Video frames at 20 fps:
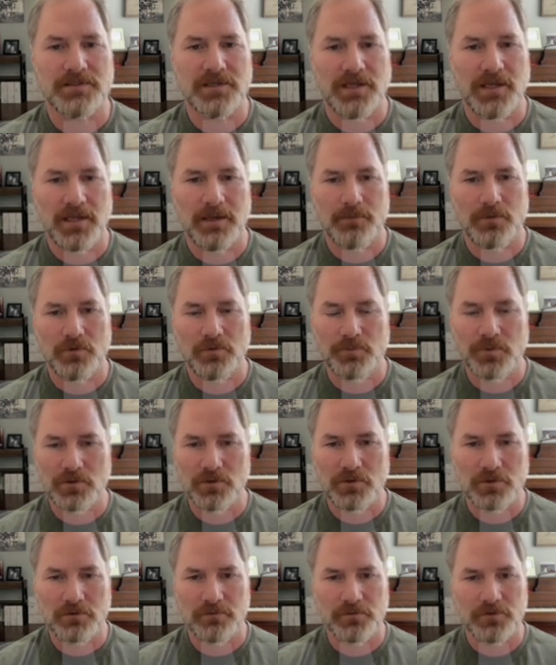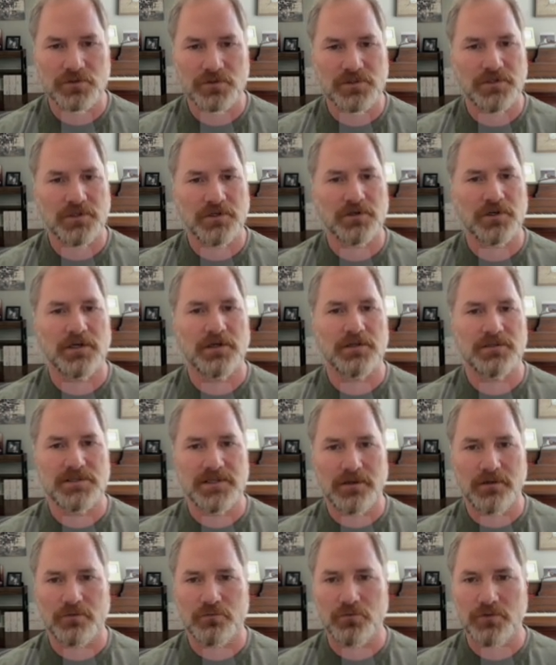camo pullovers, they're going to
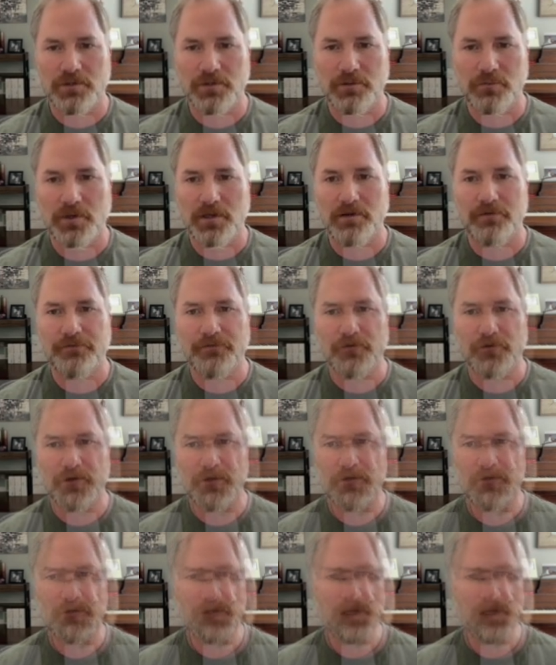sell really well for you.